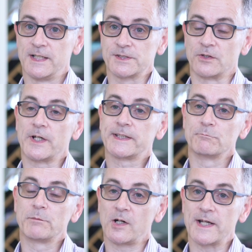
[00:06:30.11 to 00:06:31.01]
So I
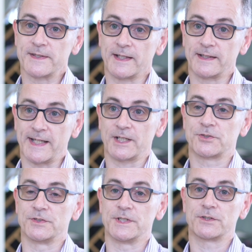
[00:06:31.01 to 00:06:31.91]
can buy that
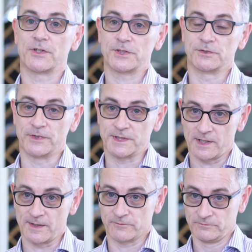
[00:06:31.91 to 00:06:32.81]
extra discretionary
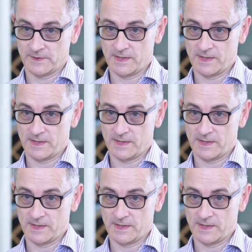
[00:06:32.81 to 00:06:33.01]
time